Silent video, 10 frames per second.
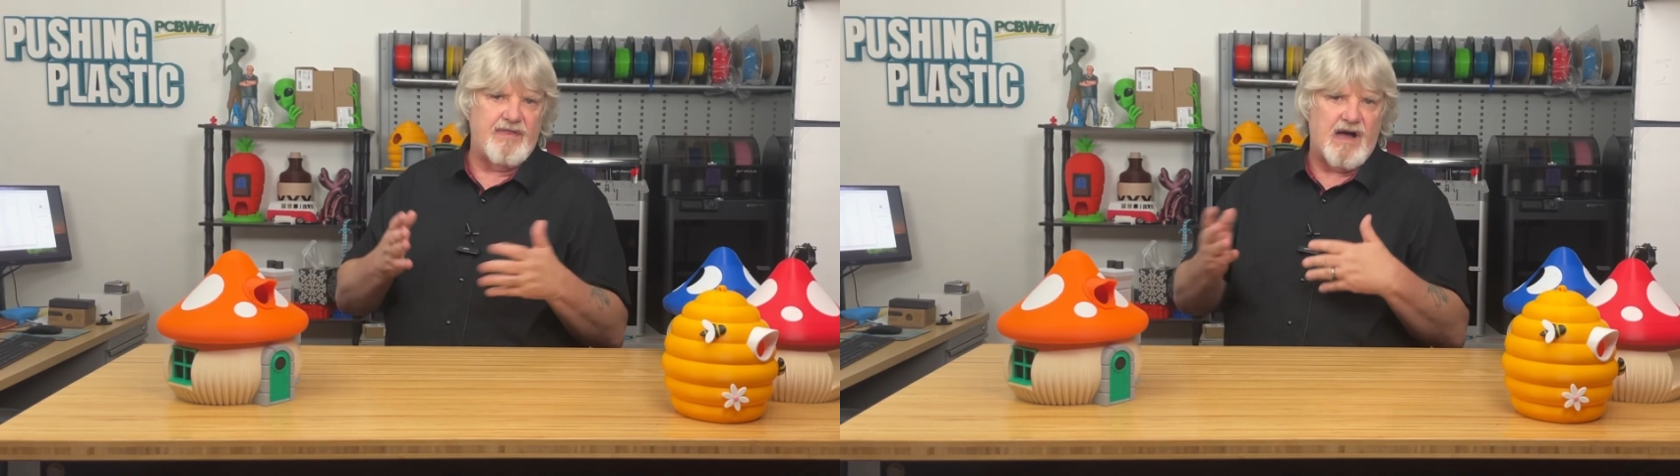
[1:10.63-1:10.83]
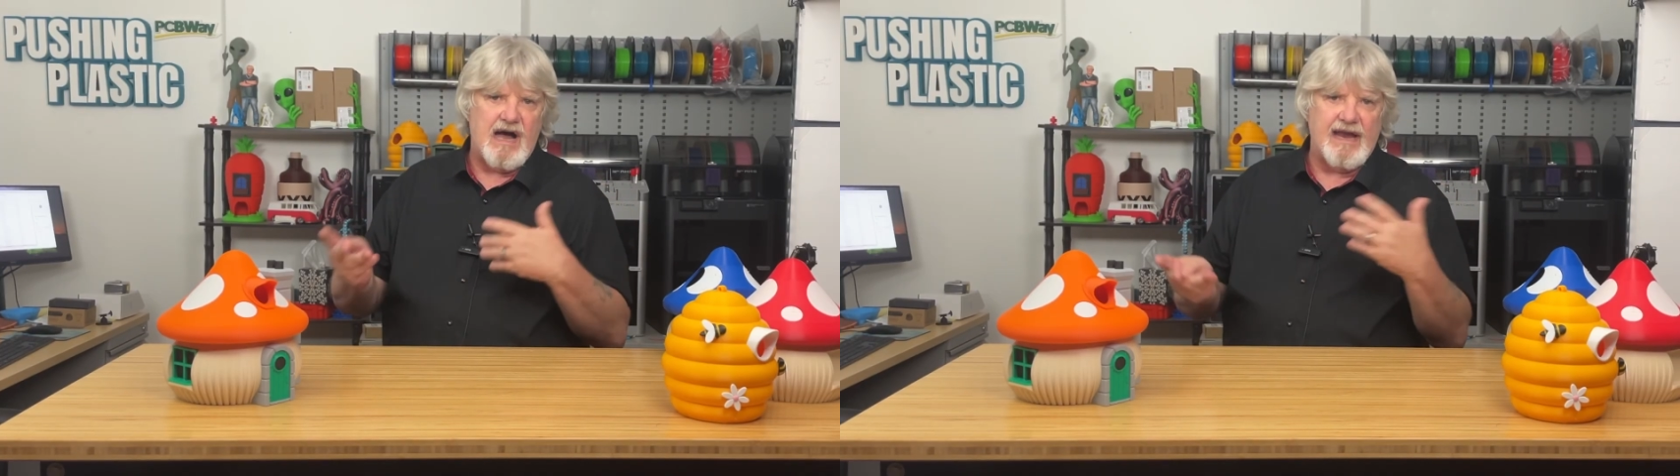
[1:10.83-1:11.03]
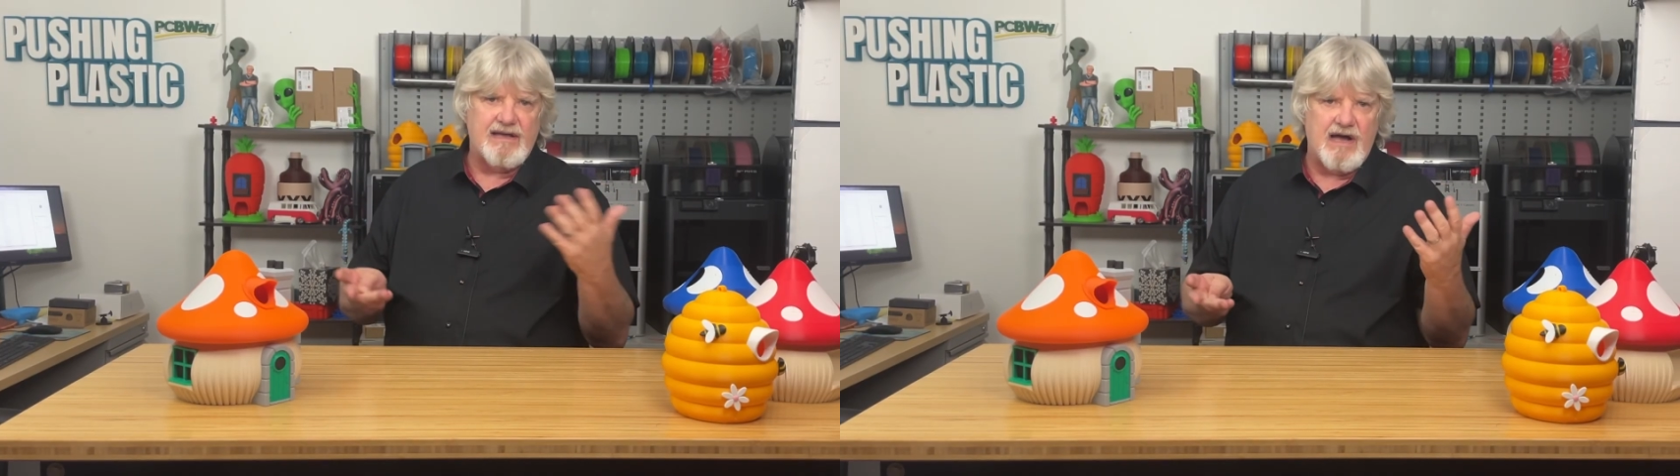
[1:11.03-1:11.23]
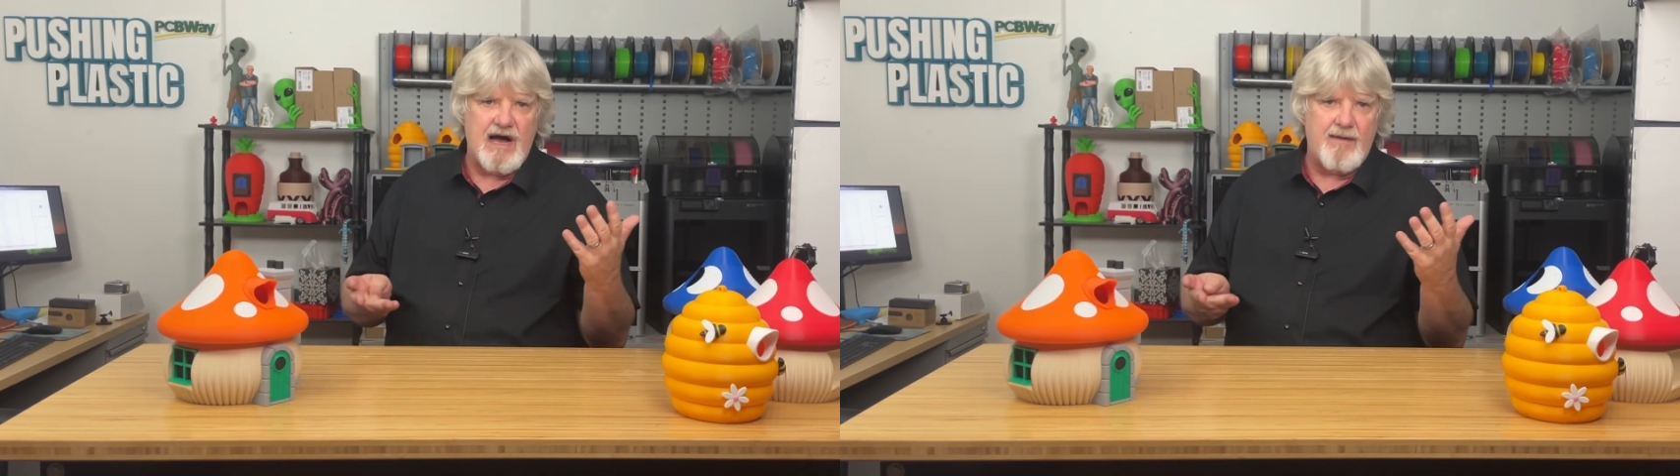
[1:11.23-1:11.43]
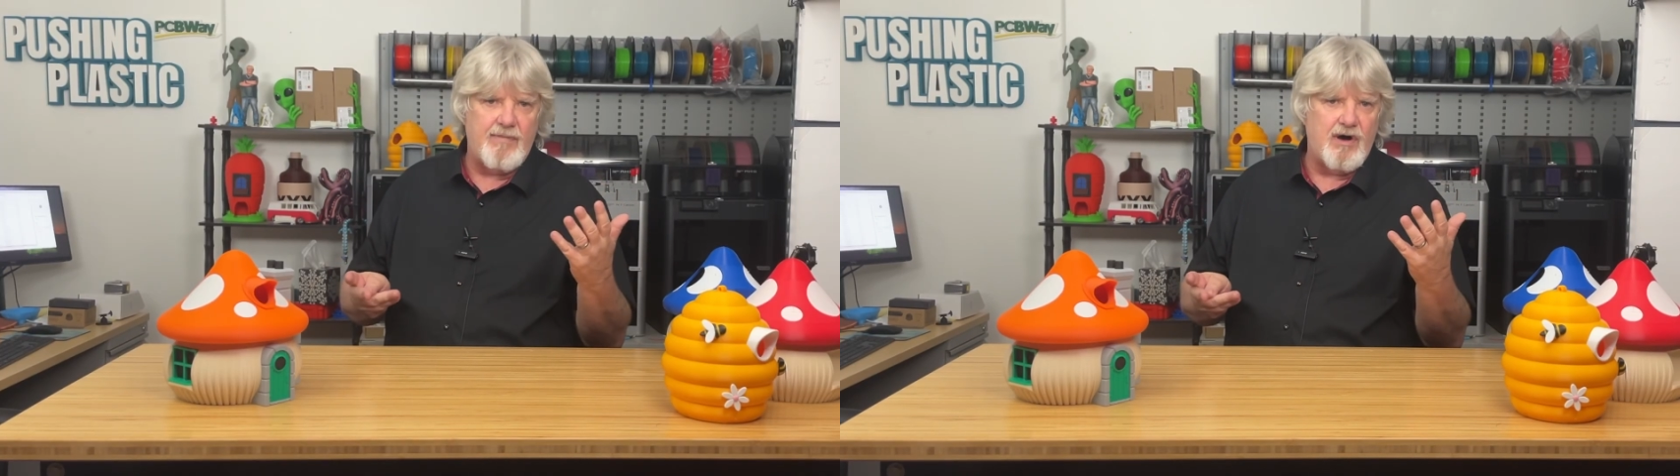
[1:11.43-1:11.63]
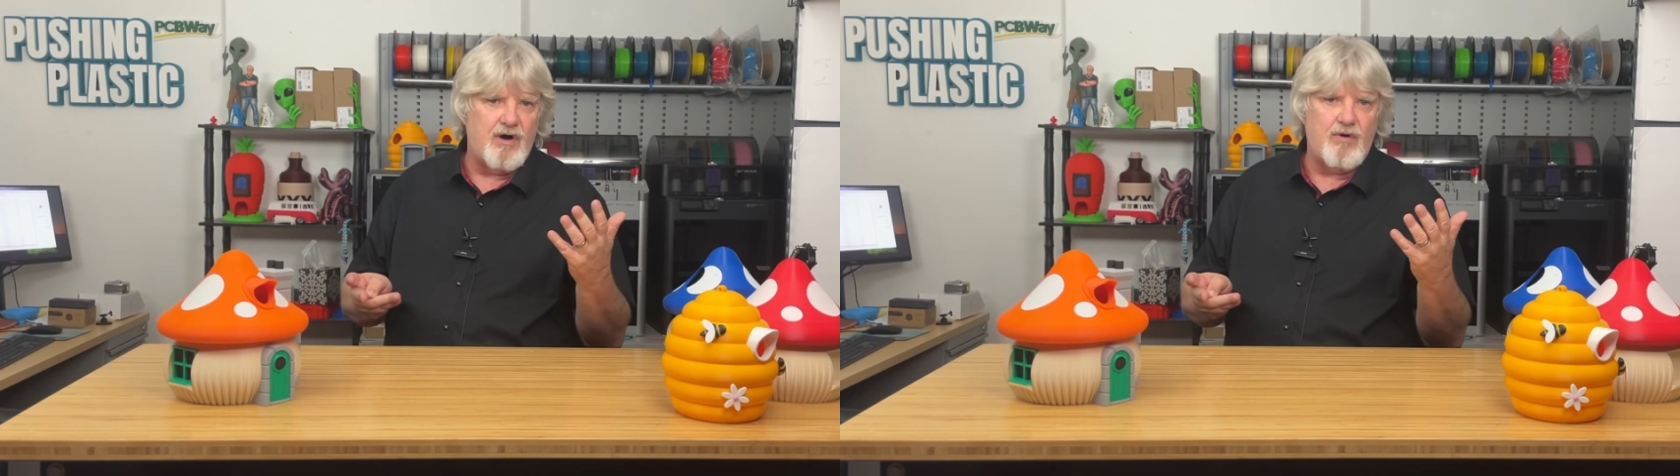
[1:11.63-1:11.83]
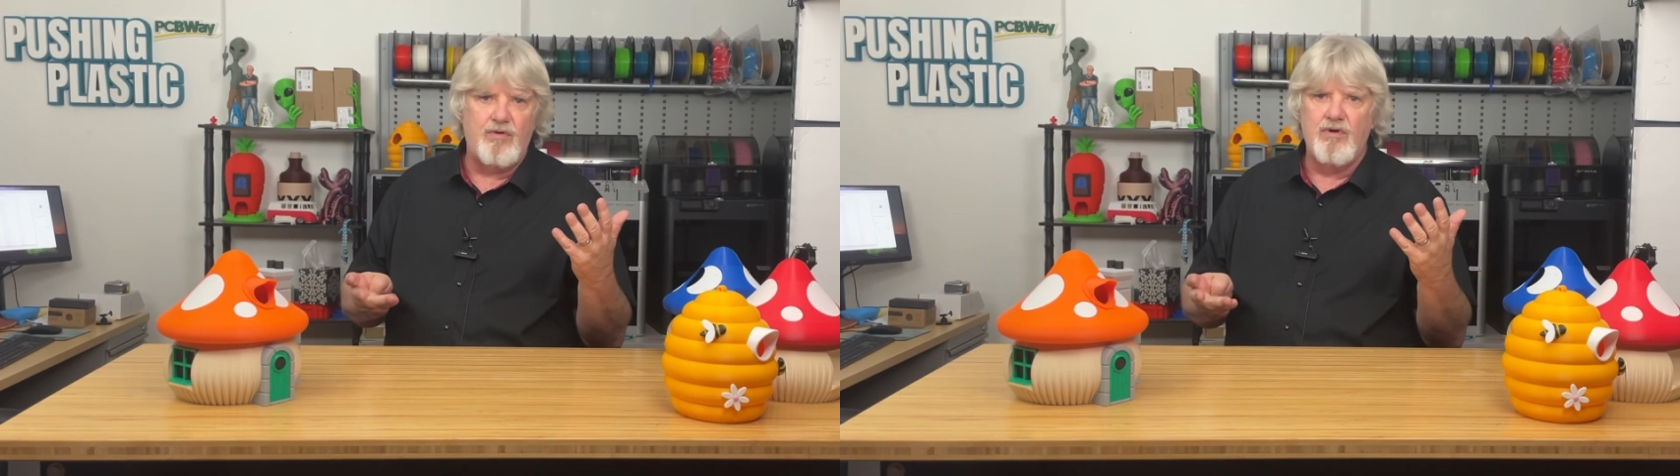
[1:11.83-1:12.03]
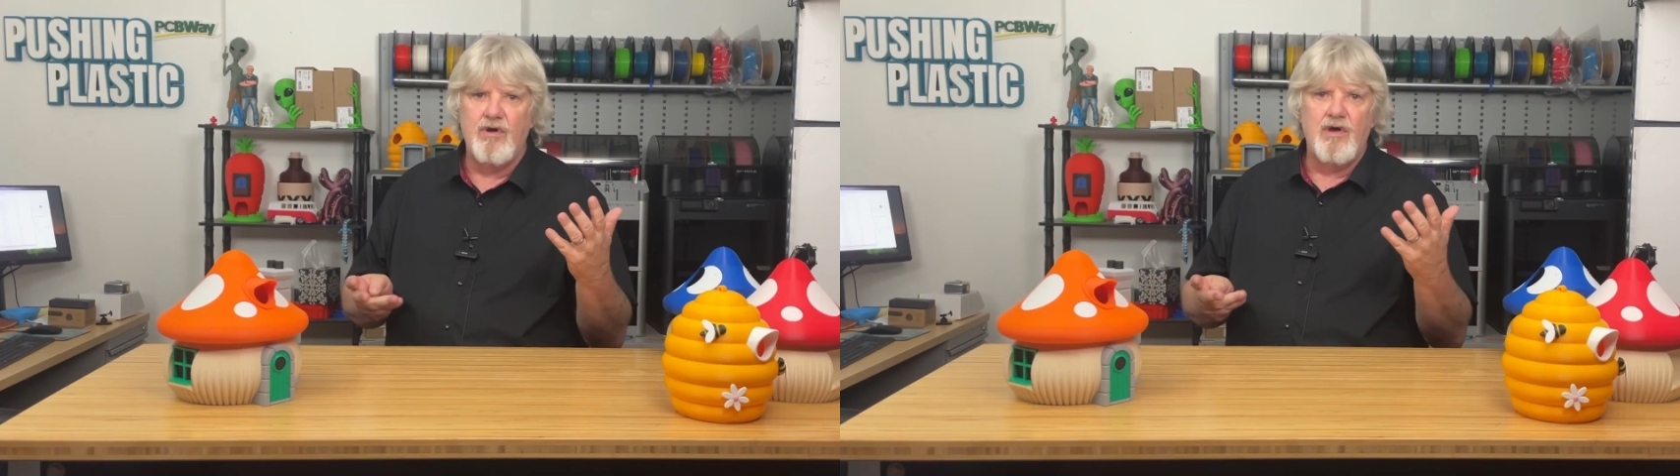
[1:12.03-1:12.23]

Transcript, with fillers: the Hi Combo,